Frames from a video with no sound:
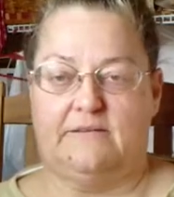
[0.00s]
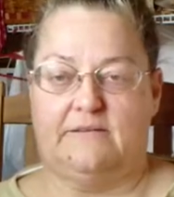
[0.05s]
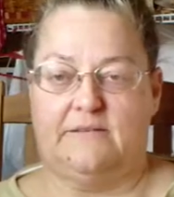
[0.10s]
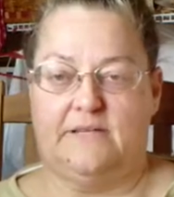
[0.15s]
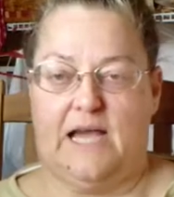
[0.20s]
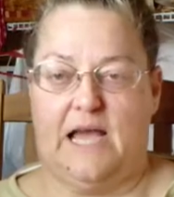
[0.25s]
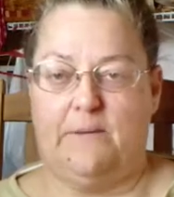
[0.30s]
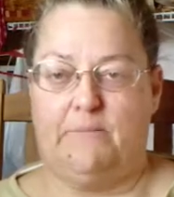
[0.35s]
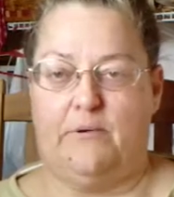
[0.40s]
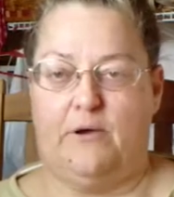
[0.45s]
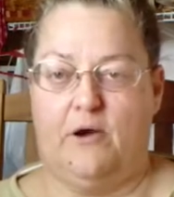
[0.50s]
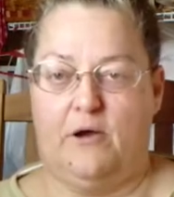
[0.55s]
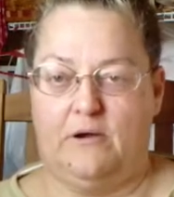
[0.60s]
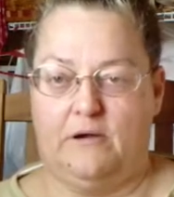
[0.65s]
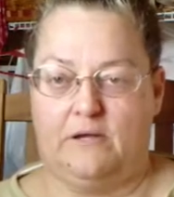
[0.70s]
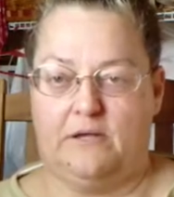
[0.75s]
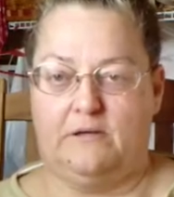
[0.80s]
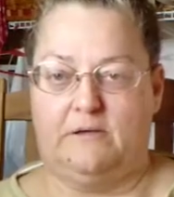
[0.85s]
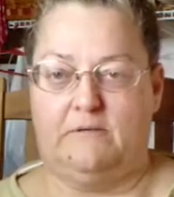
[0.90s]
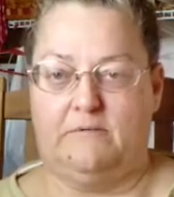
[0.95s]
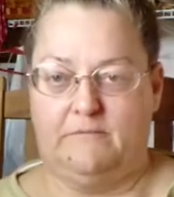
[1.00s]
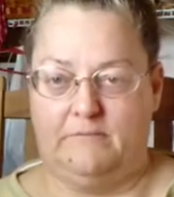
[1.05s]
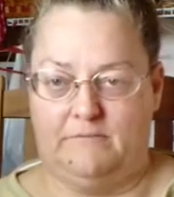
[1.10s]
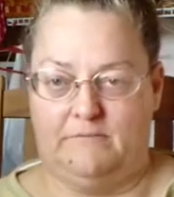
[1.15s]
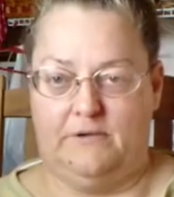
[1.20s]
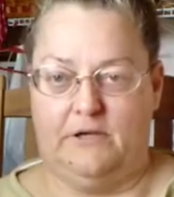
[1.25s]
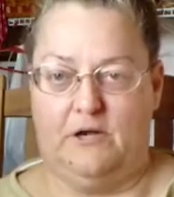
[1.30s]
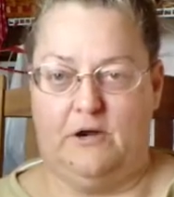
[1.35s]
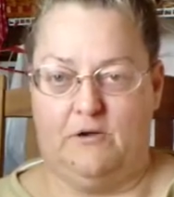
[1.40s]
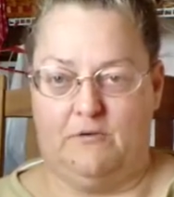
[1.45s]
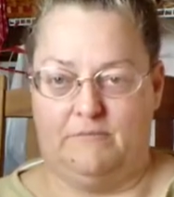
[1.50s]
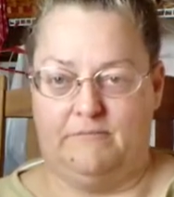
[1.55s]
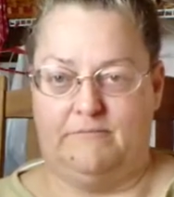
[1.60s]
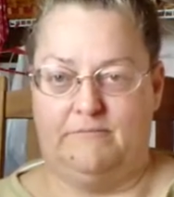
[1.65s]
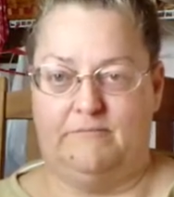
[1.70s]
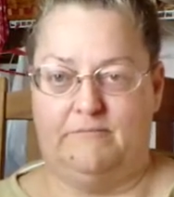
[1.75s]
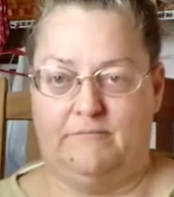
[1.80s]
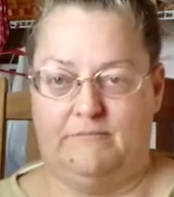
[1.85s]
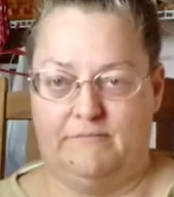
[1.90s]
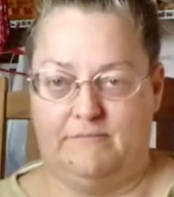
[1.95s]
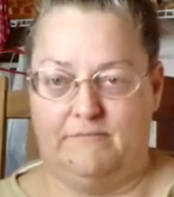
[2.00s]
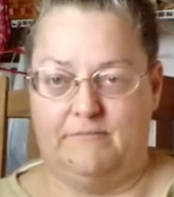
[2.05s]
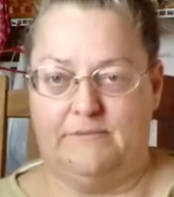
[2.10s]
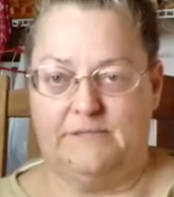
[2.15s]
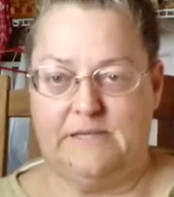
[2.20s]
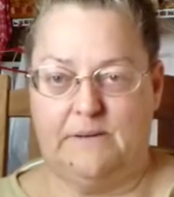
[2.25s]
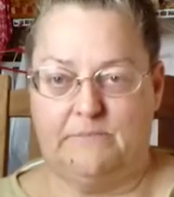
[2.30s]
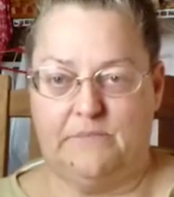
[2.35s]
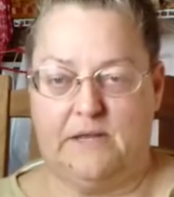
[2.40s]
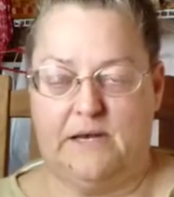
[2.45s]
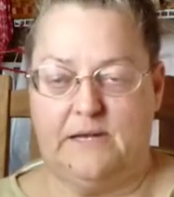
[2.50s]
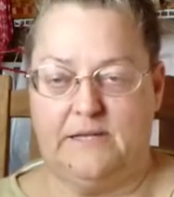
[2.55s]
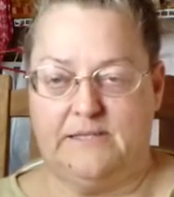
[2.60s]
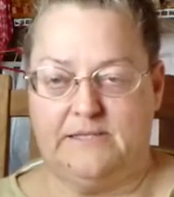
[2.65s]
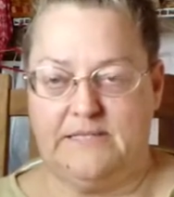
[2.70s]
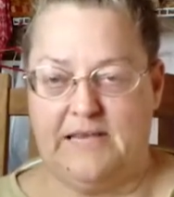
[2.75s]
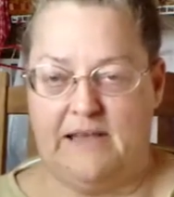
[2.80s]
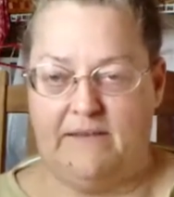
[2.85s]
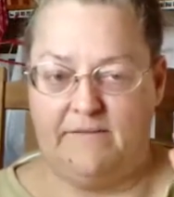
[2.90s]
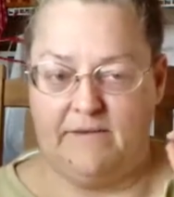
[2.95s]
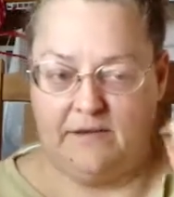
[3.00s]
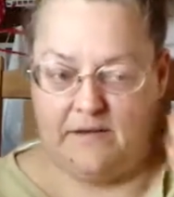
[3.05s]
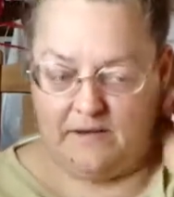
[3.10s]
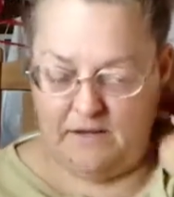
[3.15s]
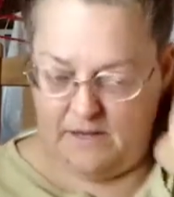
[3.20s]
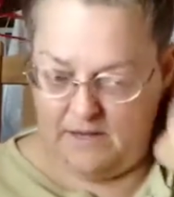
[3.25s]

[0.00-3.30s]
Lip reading: type on a, you know, something and save it.